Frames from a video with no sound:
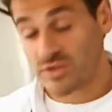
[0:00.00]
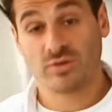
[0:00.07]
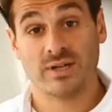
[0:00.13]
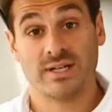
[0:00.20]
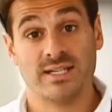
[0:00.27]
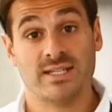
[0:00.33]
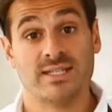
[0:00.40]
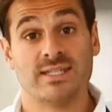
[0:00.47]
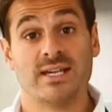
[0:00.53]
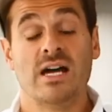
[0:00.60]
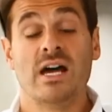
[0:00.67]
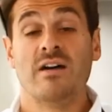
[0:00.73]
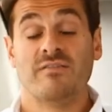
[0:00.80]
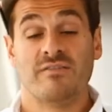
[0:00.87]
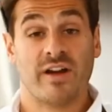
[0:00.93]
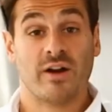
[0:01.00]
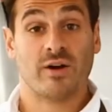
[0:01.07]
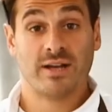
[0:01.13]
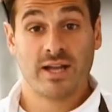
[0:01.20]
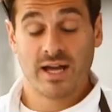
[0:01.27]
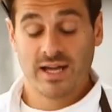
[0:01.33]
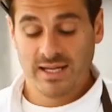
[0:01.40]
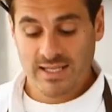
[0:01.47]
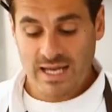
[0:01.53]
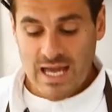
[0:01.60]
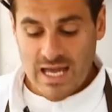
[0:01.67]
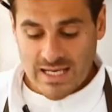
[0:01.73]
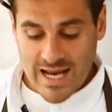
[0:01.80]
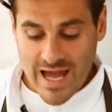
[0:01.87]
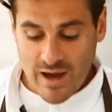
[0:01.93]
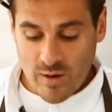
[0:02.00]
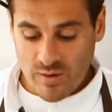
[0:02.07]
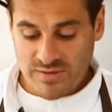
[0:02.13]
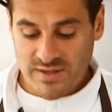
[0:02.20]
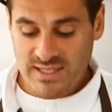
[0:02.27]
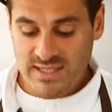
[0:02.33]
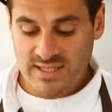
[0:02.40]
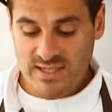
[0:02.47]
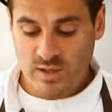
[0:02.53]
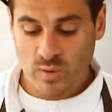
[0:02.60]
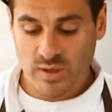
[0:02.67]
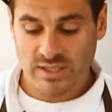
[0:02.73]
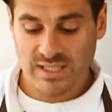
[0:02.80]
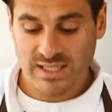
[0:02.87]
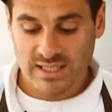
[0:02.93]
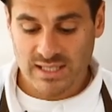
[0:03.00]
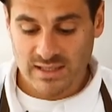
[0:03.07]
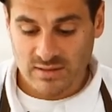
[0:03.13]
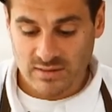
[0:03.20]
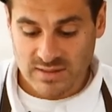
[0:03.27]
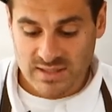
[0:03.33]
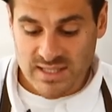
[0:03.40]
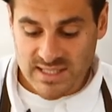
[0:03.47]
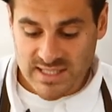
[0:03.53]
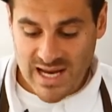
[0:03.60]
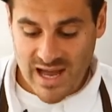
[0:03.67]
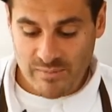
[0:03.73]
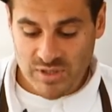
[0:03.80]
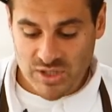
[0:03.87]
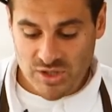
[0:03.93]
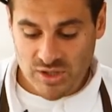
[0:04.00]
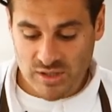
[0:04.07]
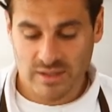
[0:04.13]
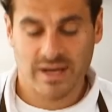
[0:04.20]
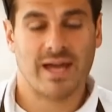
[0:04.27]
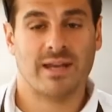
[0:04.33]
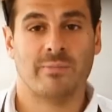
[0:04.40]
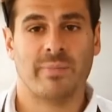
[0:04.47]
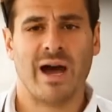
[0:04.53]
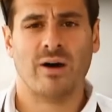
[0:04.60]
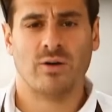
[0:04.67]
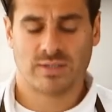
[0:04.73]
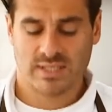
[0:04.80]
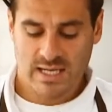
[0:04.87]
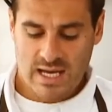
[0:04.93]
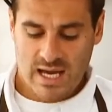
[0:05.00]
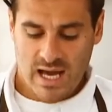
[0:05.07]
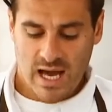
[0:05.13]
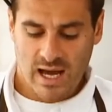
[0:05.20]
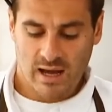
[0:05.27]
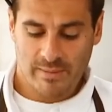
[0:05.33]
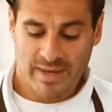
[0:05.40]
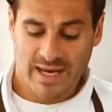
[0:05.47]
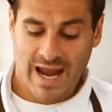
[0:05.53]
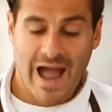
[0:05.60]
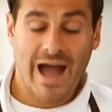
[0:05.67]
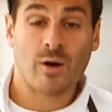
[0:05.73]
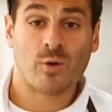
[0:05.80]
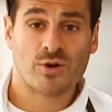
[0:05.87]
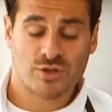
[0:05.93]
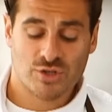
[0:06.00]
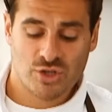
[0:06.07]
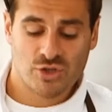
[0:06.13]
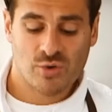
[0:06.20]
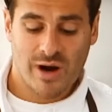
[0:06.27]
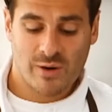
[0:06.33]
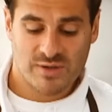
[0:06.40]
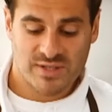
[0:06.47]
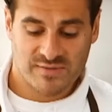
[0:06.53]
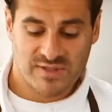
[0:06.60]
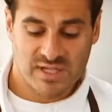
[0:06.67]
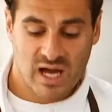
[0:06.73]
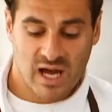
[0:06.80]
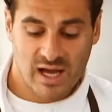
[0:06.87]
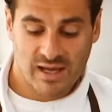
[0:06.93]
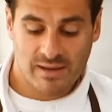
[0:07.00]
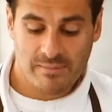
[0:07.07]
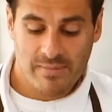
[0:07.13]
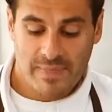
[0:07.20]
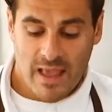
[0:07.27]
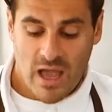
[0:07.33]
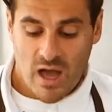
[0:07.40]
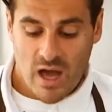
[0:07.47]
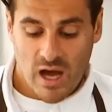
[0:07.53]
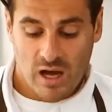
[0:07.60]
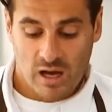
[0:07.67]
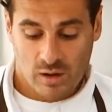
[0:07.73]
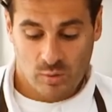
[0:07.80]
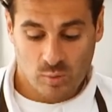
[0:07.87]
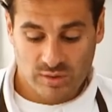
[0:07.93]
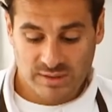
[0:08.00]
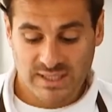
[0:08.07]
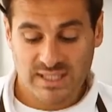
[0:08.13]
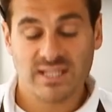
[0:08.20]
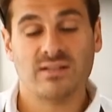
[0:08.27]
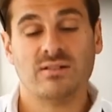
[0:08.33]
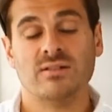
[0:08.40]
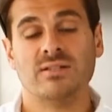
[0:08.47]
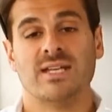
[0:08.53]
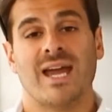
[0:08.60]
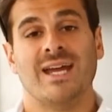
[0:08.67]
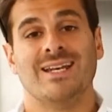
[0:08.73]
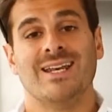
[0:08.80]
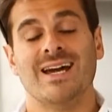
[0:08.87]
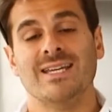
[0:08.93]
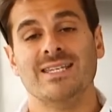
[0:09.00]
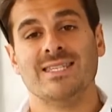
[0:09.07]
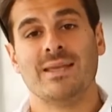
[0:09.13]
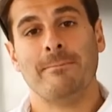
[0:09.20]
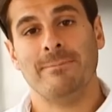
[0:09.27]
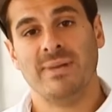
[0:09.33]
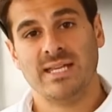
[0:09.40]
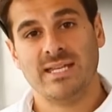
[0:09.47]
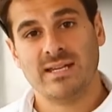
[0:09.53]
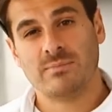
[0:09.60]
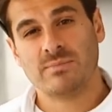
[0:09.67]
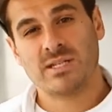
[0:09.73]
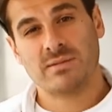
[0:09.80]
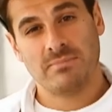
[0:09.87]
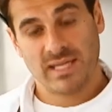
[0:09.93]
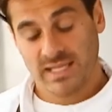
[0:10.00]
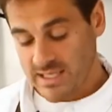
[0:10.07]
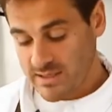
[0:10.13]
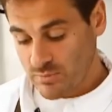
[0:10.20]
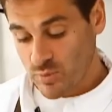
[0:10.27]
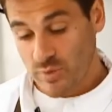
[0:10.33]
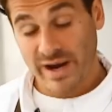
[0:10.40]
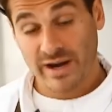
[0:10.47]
degrees Fahrenheit. Now, this is going to yield this temperature in about an hour to 2 hours of time. Will yield a nice medium to medium